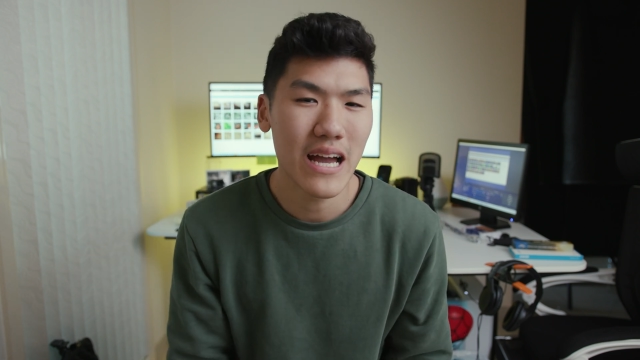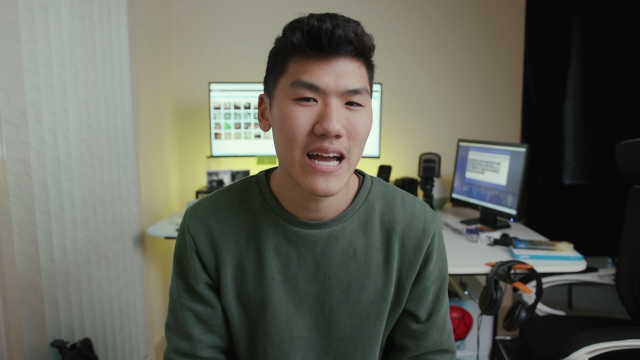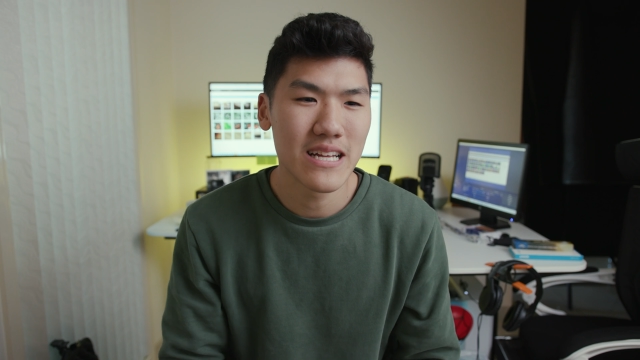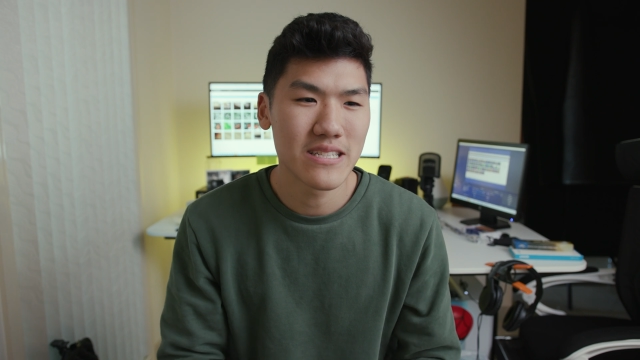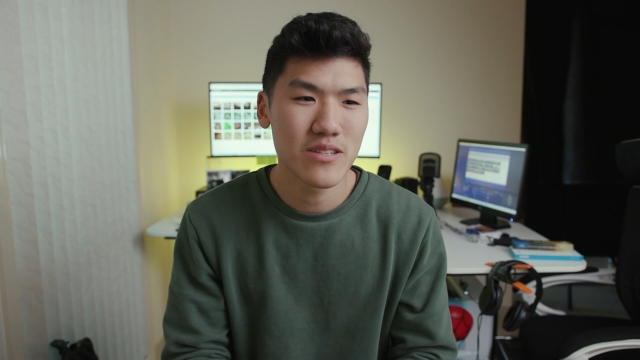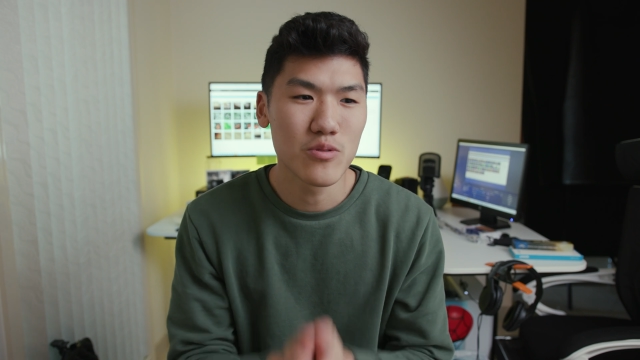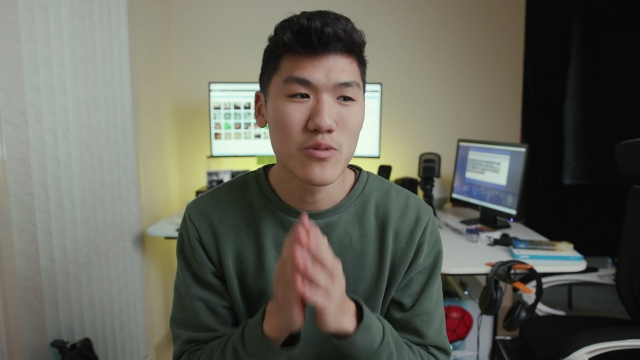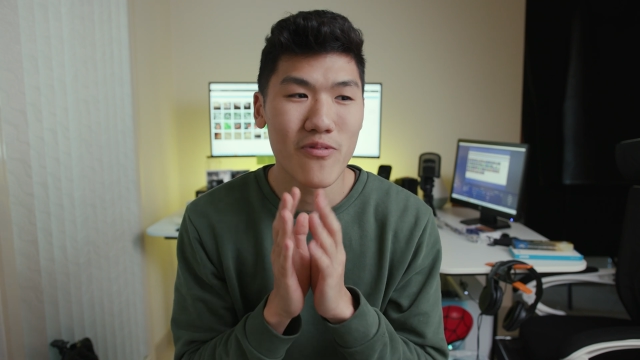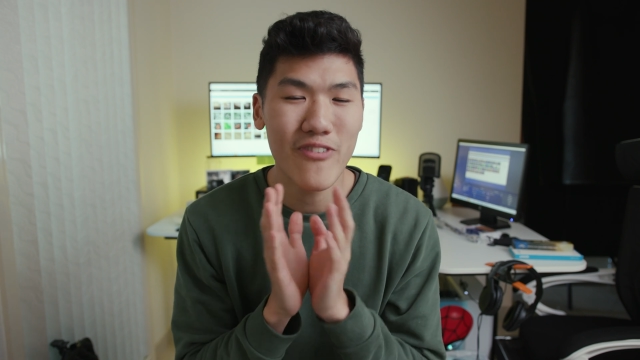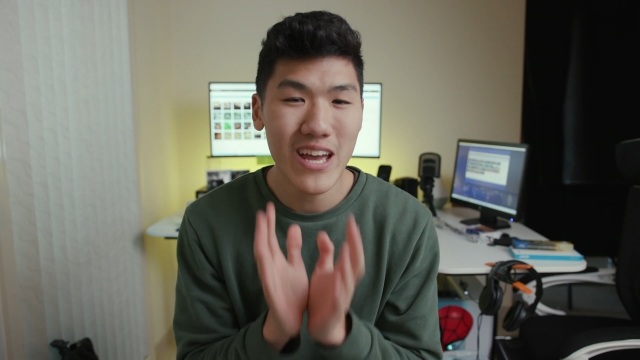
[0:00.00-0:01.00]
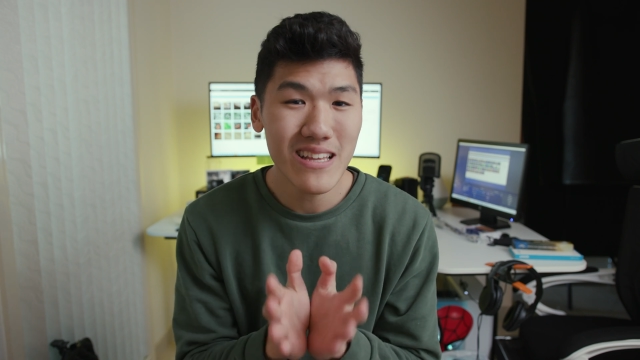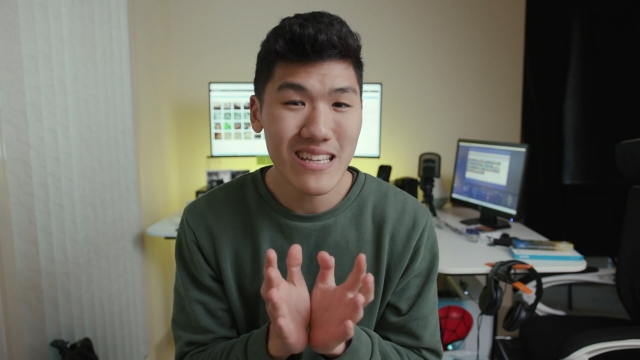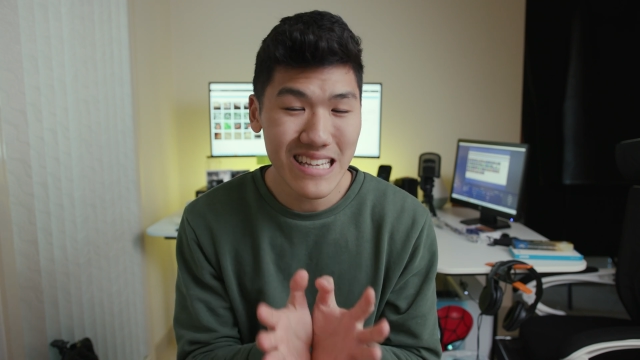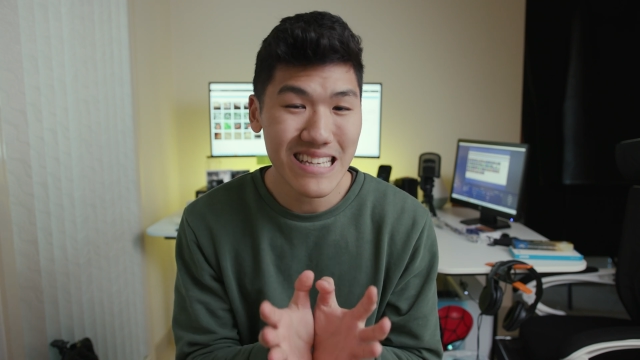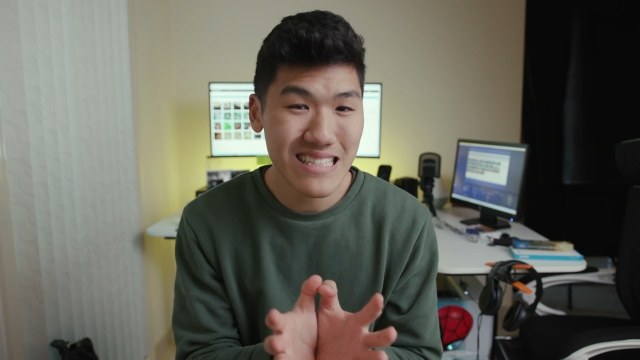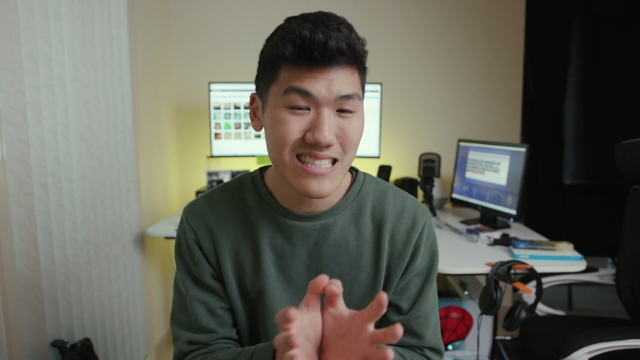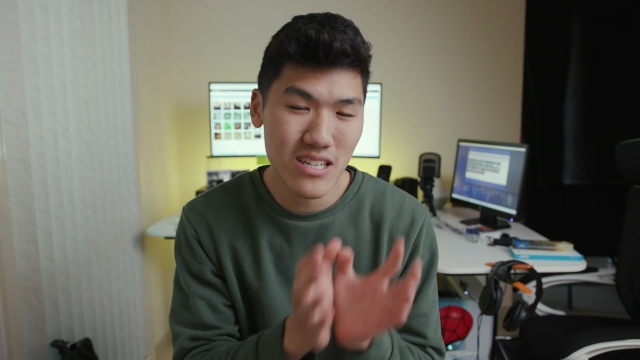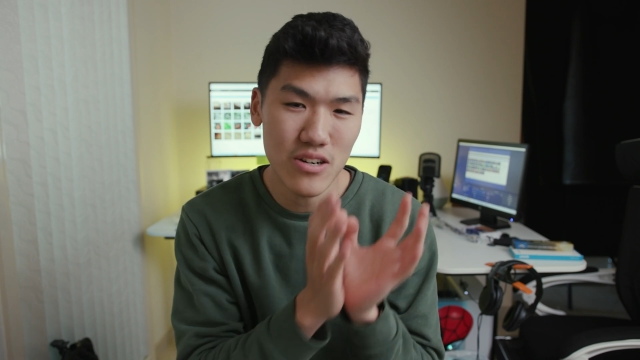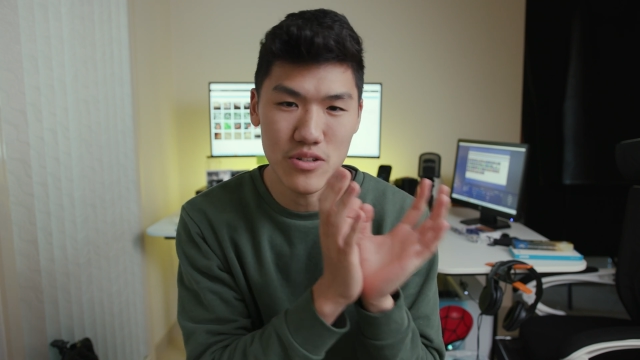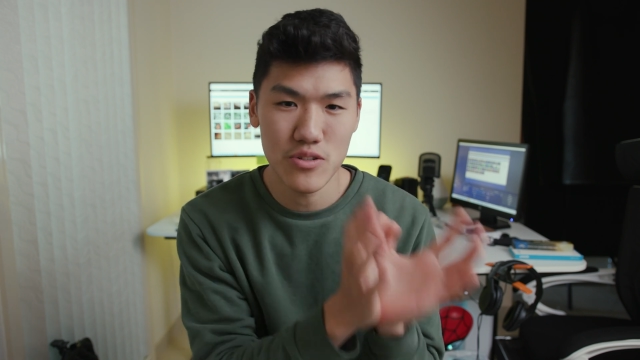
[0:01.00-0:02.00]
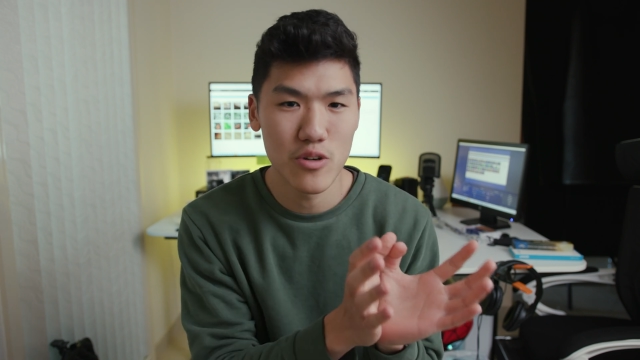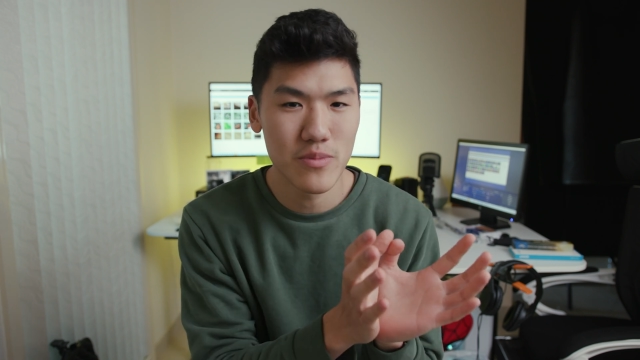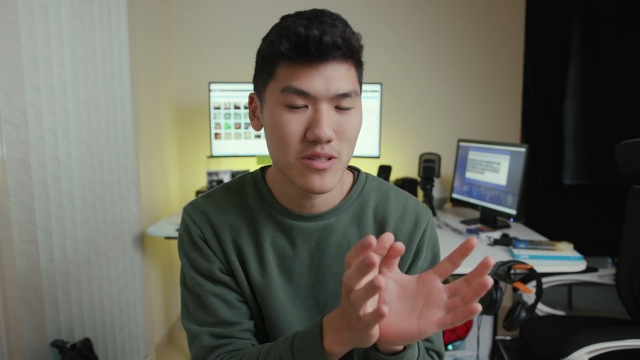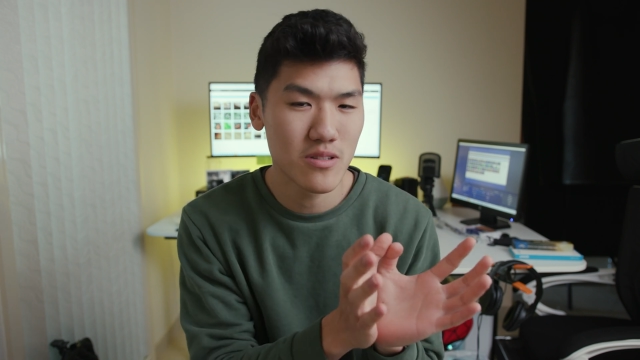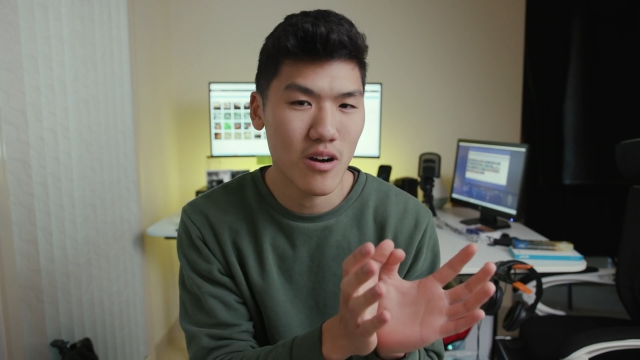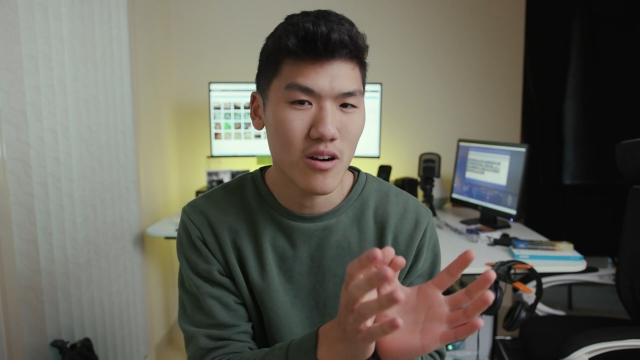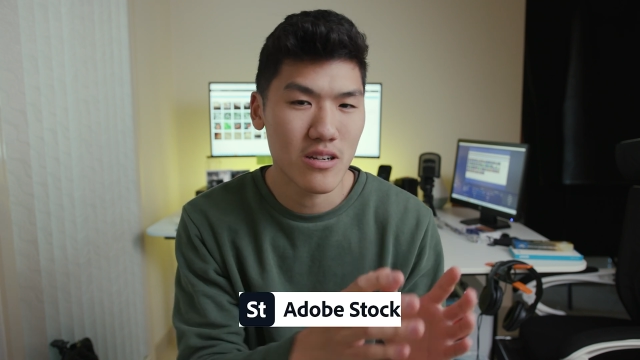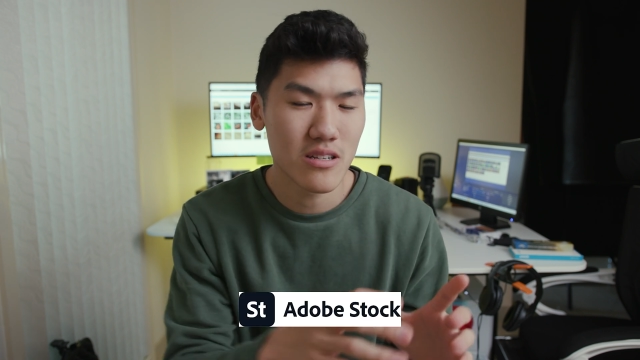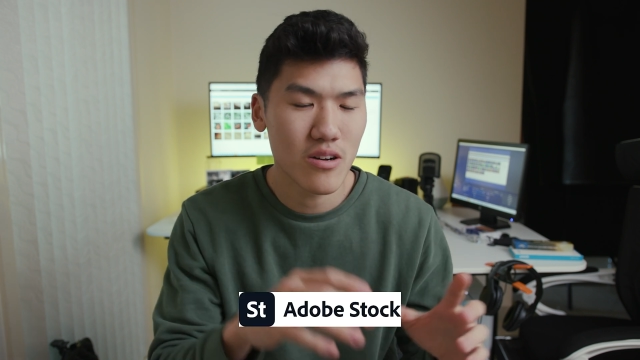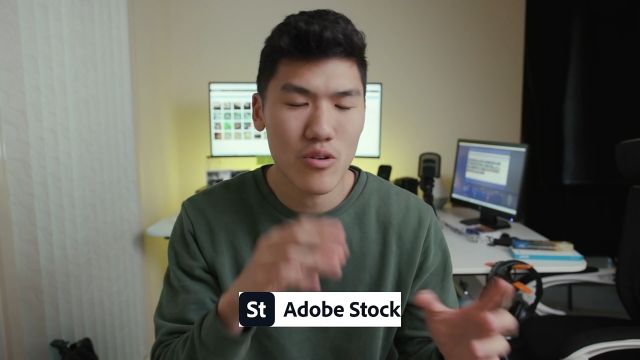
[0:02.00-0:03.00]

and it was fairly easy on Adobe Stock.